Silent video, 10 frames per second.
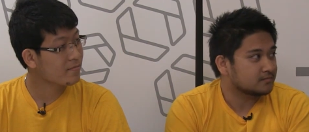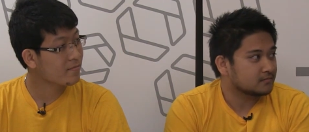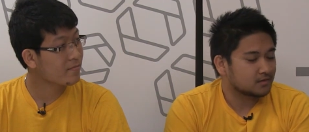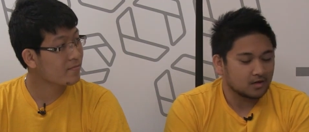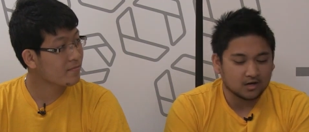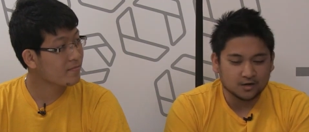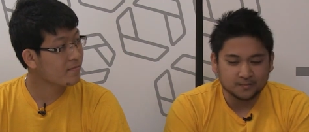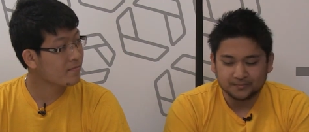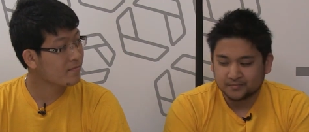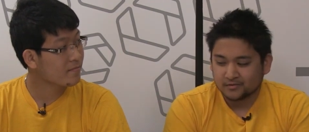Speaker 1: Mm -hmm.
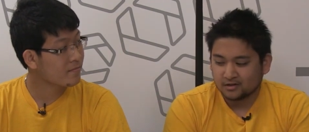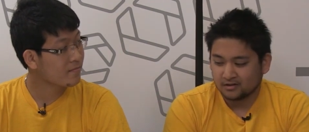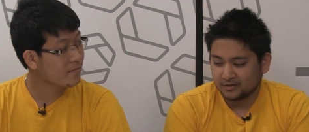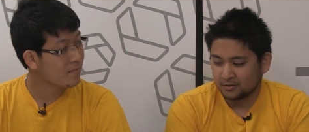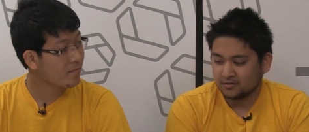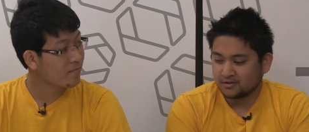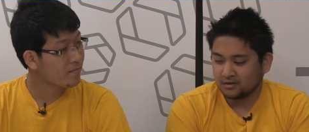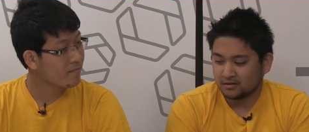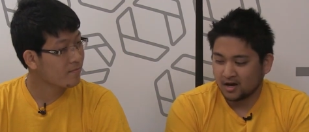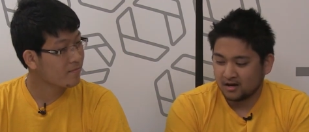um, and that's what you've seen
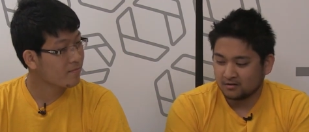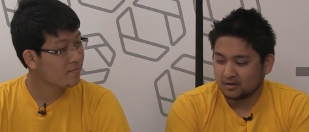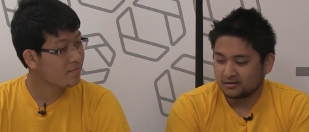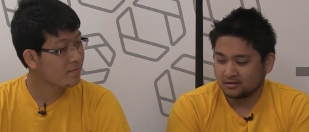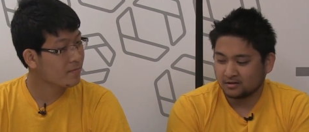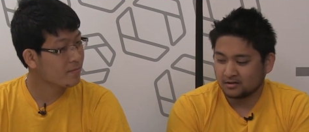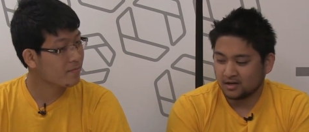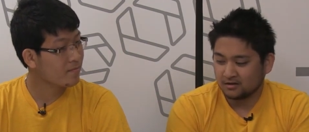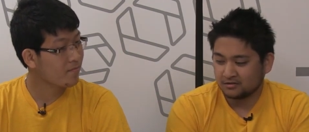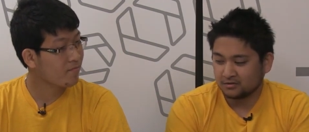on the iOS and on the
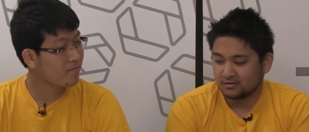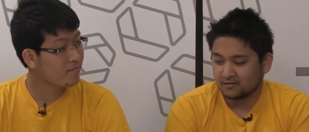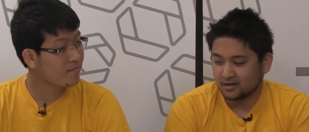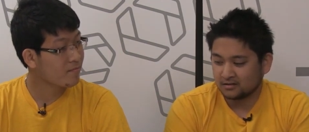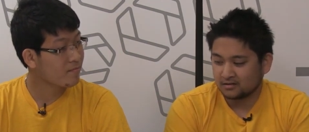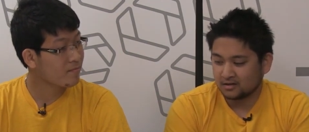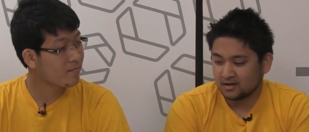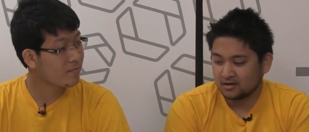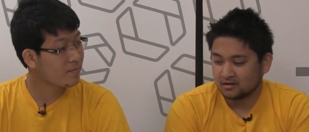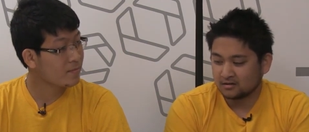Android device.
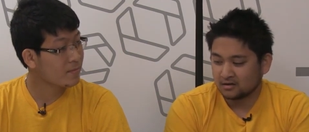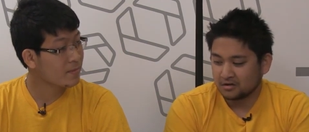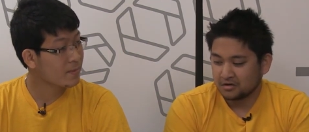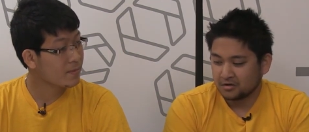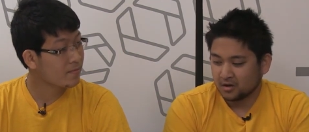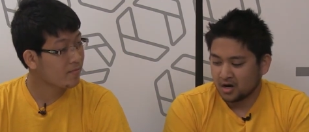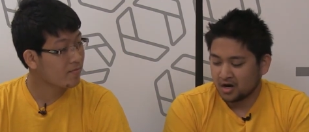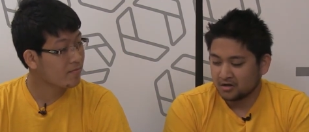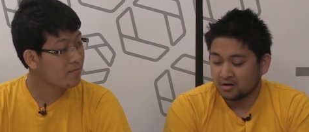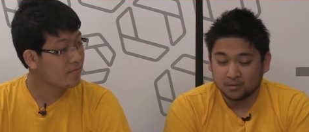And
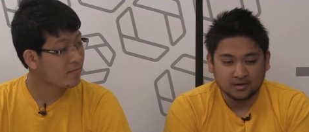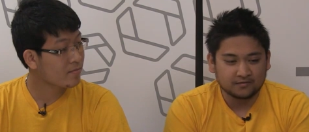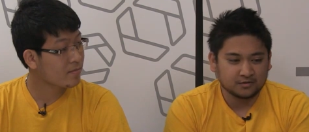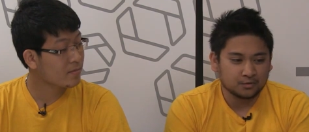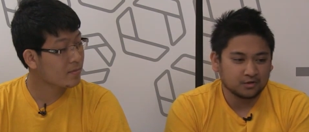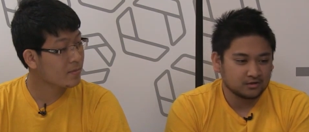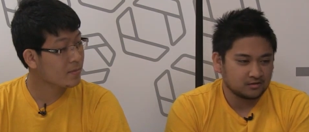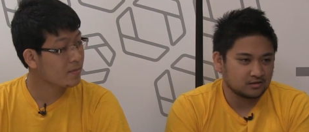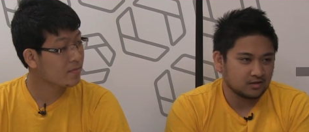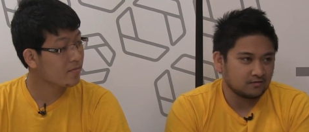uh, you know, we have some
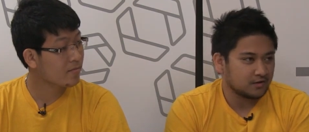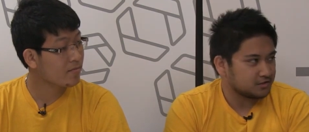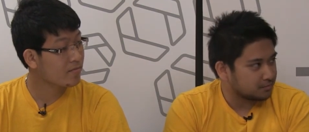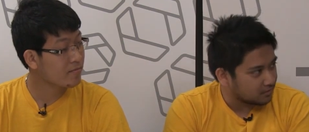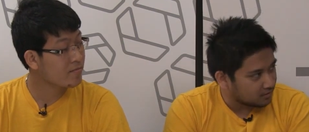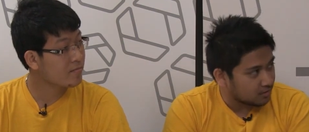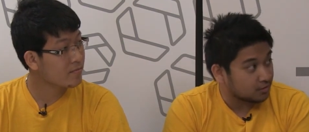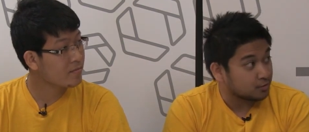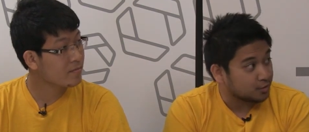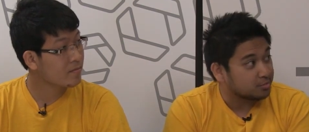hook-ins like Facebook or
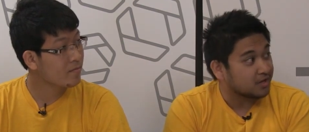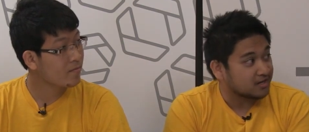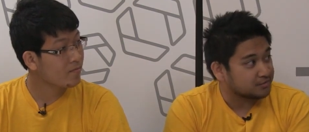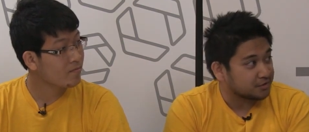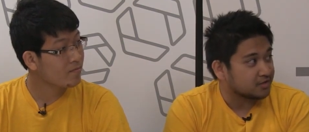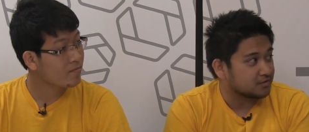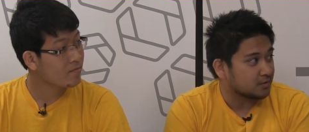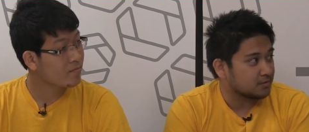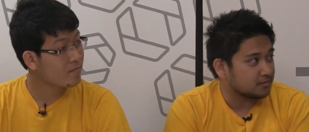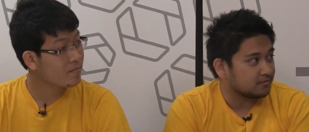Google Plus. Really, is
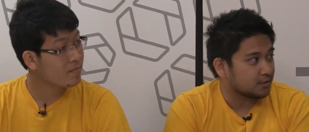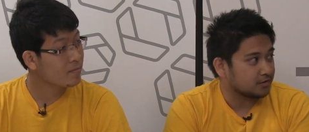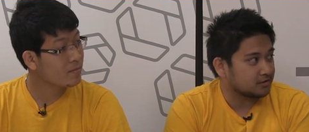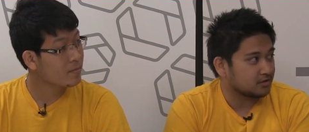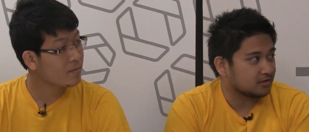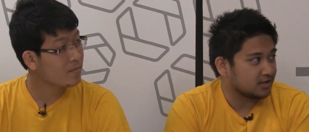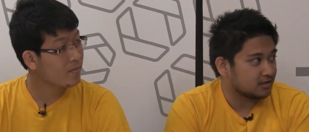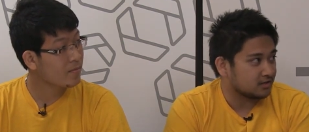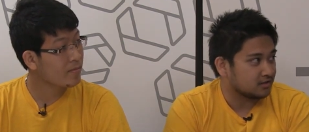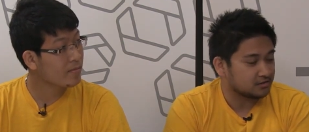what we've been focusing on
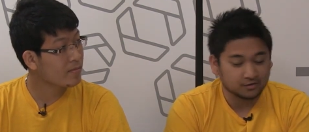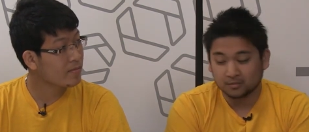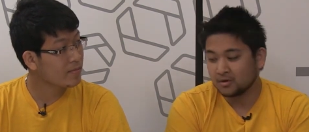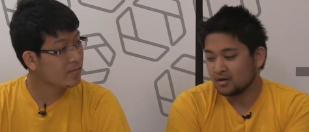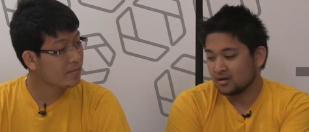lately. Mm -hmm. So